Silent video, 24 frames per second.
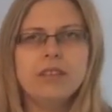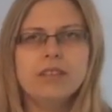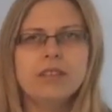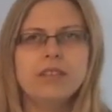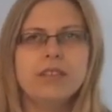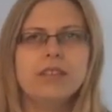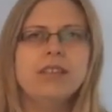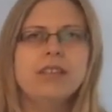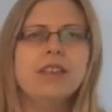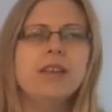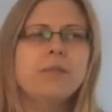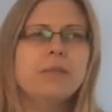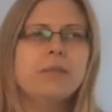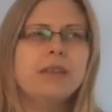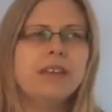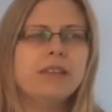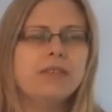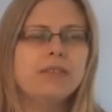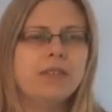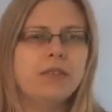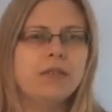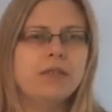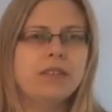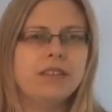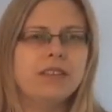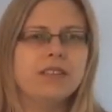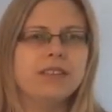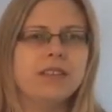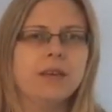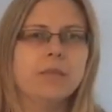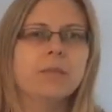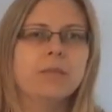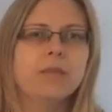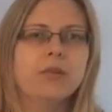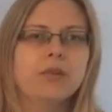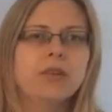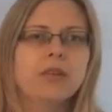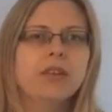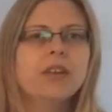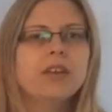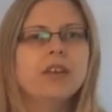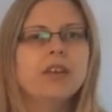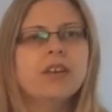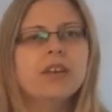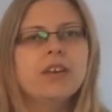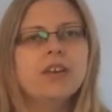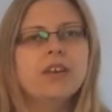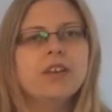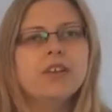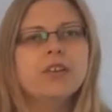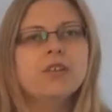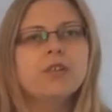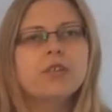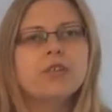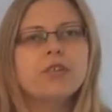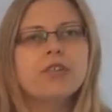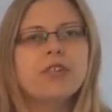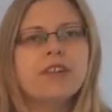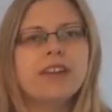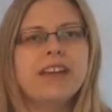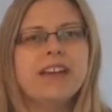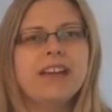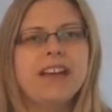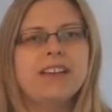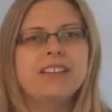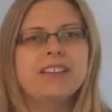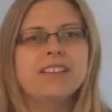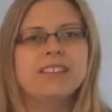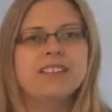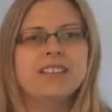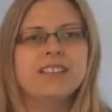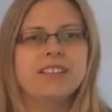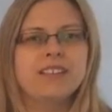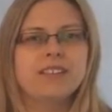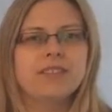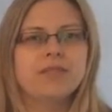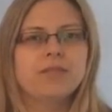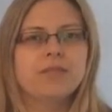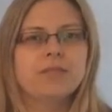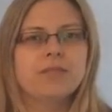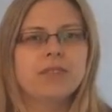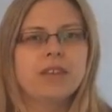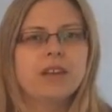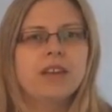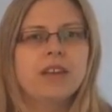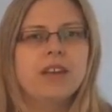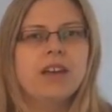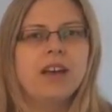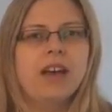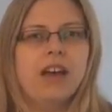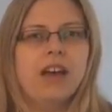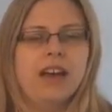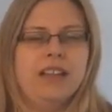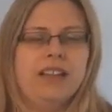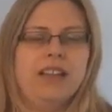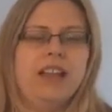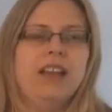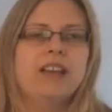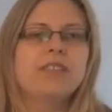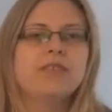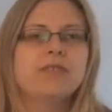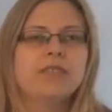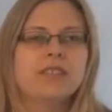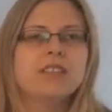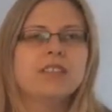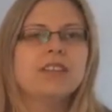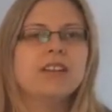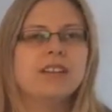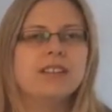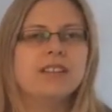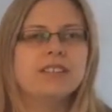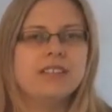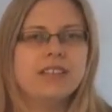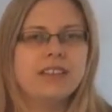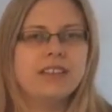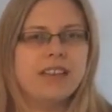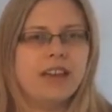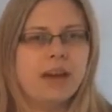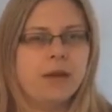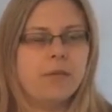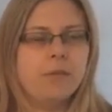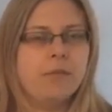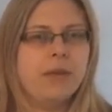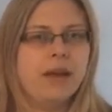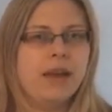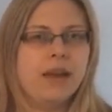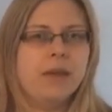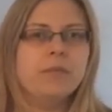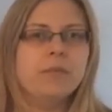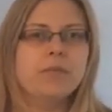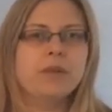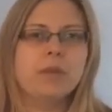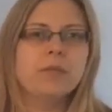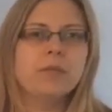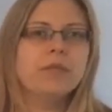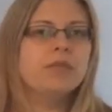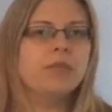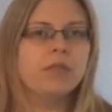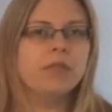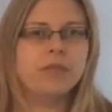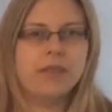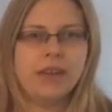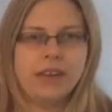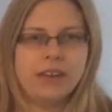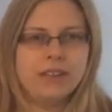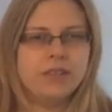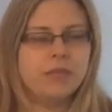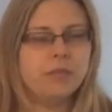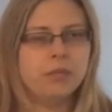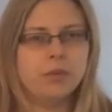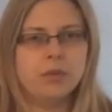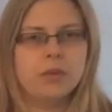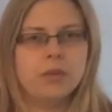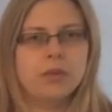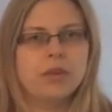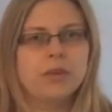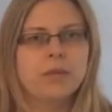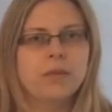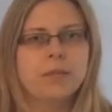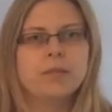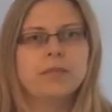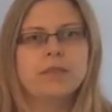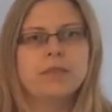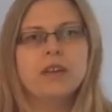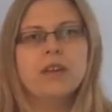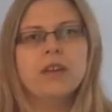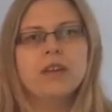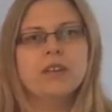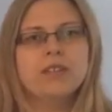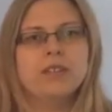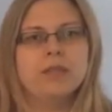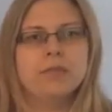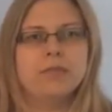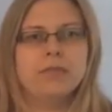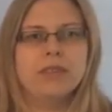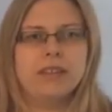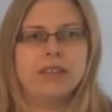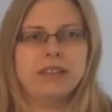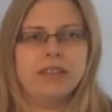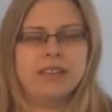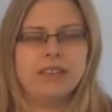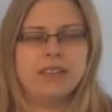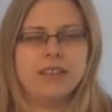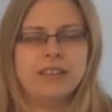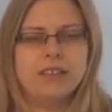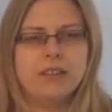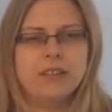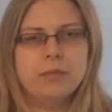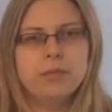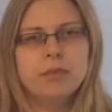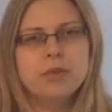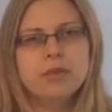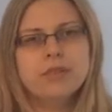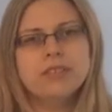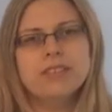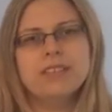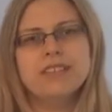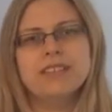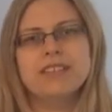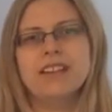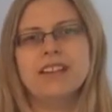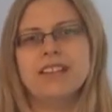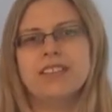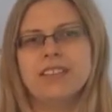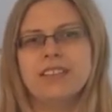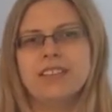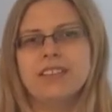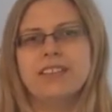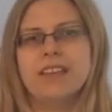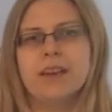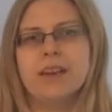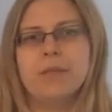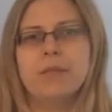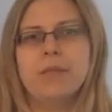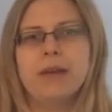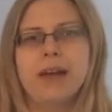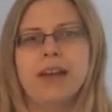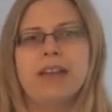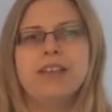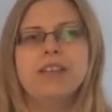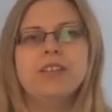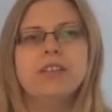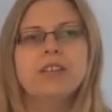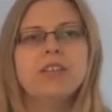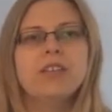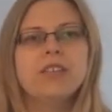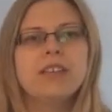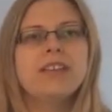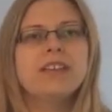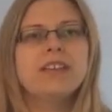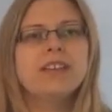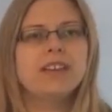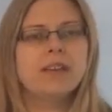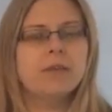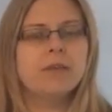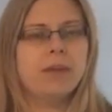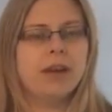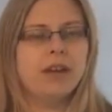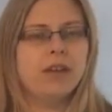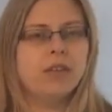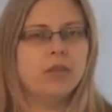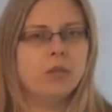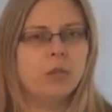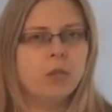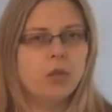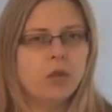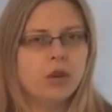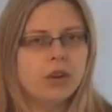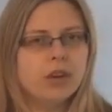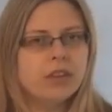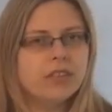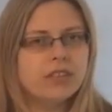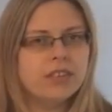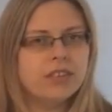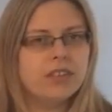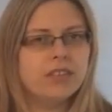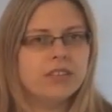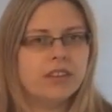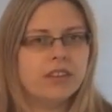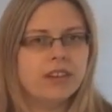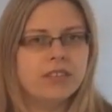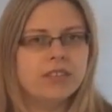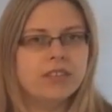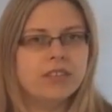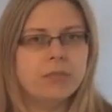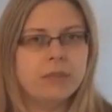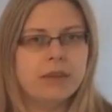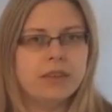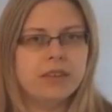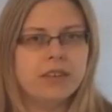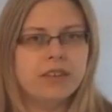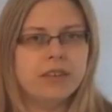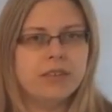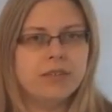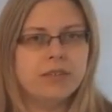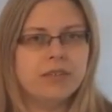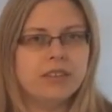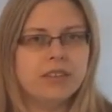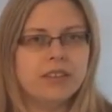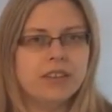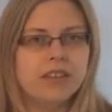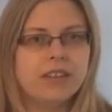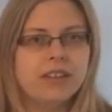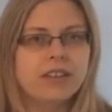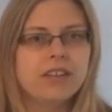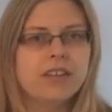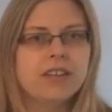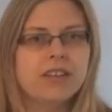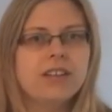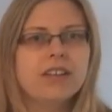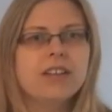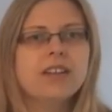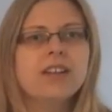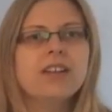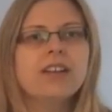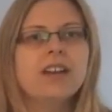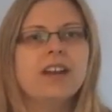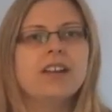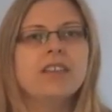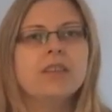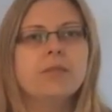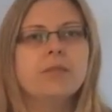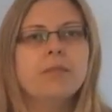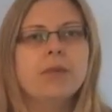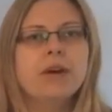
So let me give you an example. You're creating an advertising campaign, perhaps for Facebook, something like that. So you're putting together this campaign, you're thinking about the words that you're going to be using and the